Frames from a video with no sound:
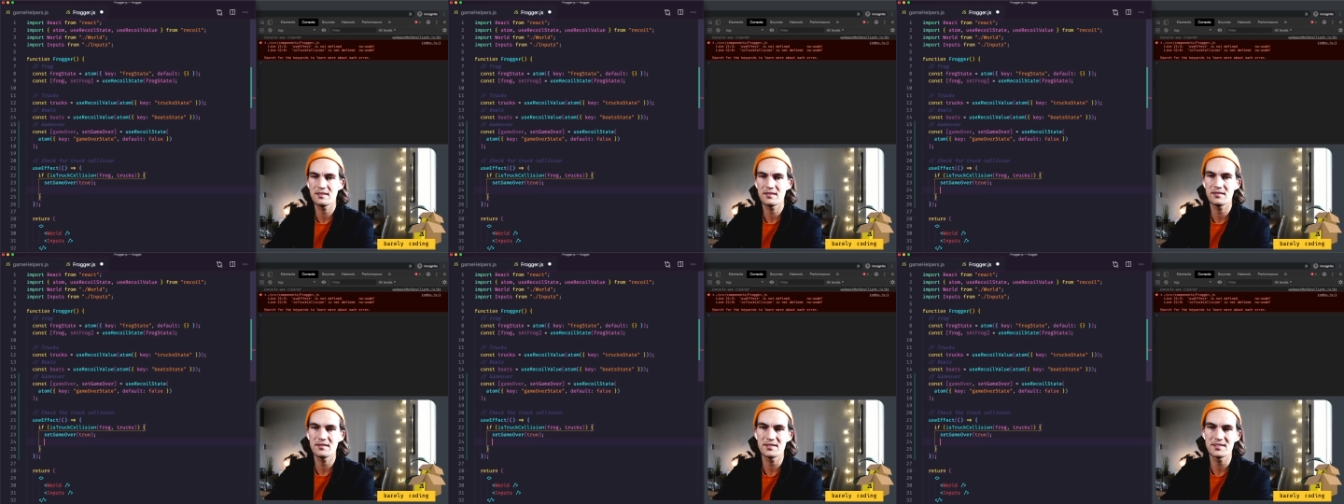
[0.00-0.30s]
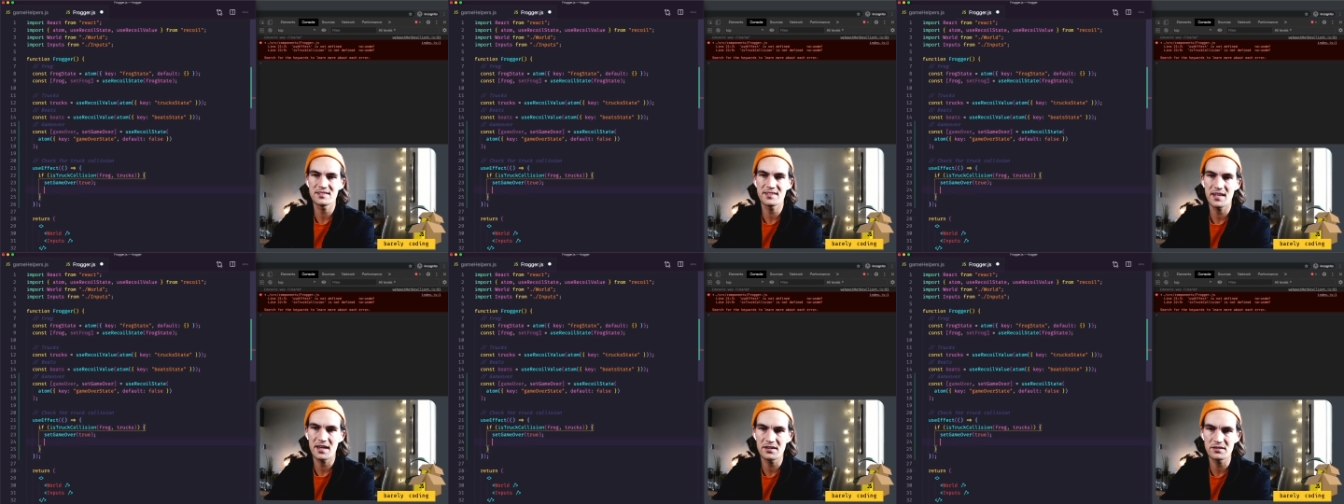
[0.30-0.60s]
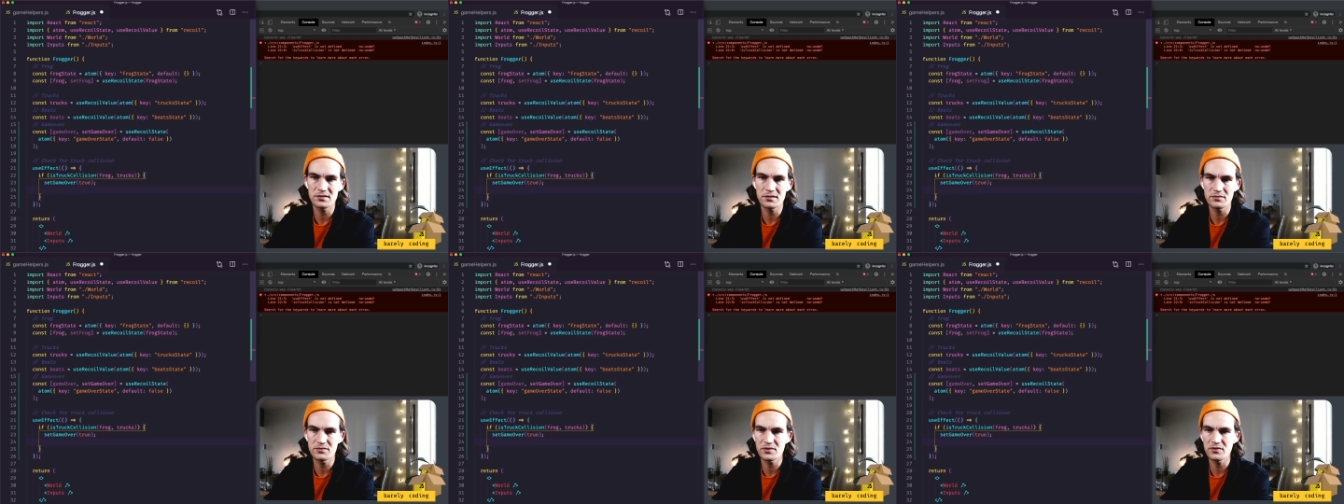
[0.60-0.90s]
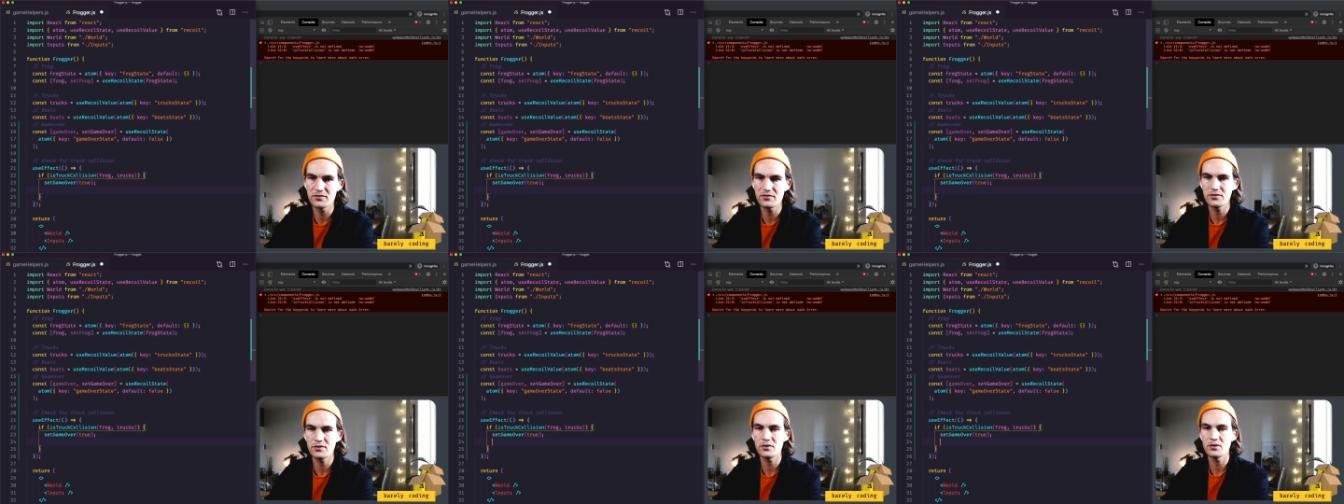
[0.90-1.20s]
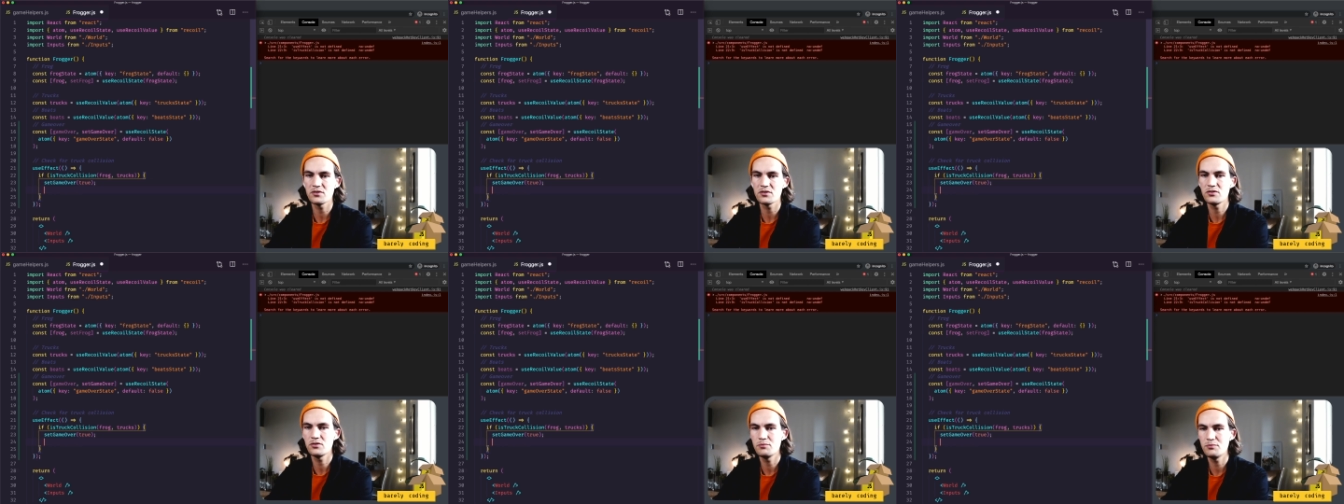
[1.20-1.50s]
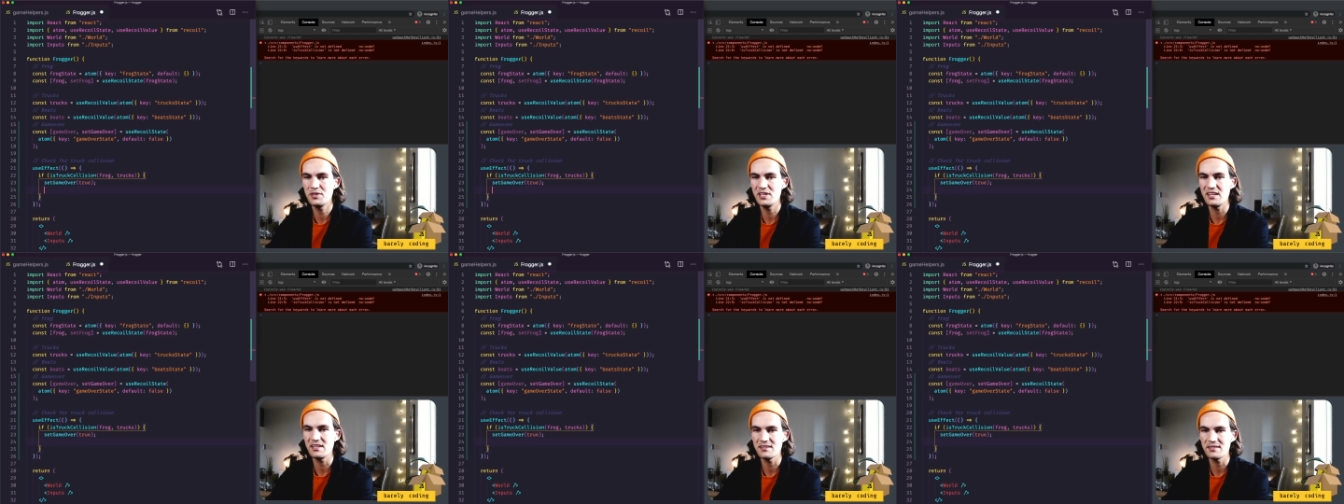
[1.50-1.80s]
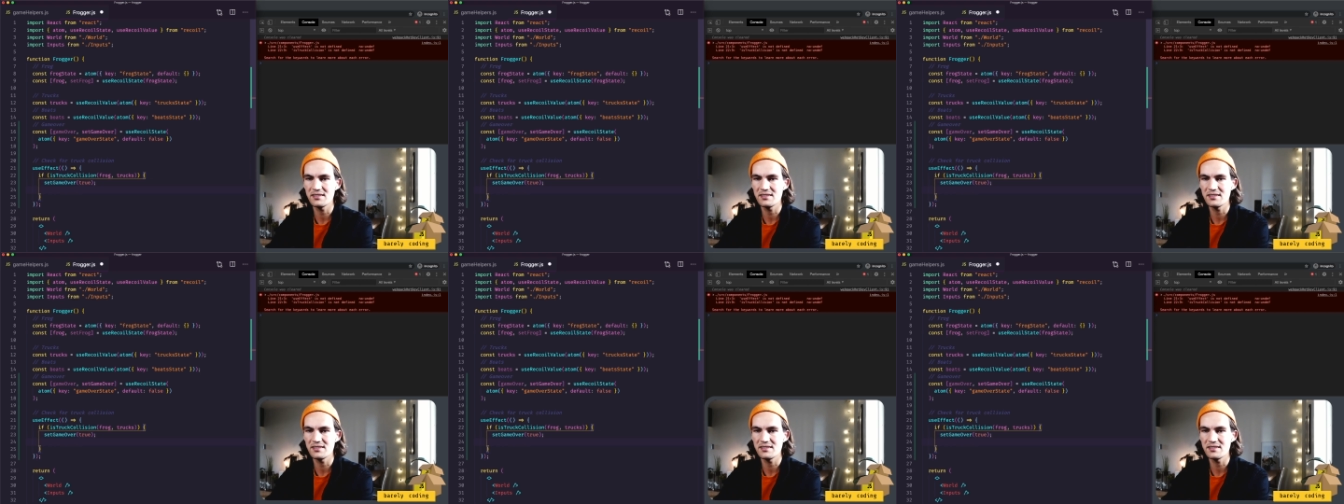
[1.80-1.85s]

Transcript: the status of the frog to being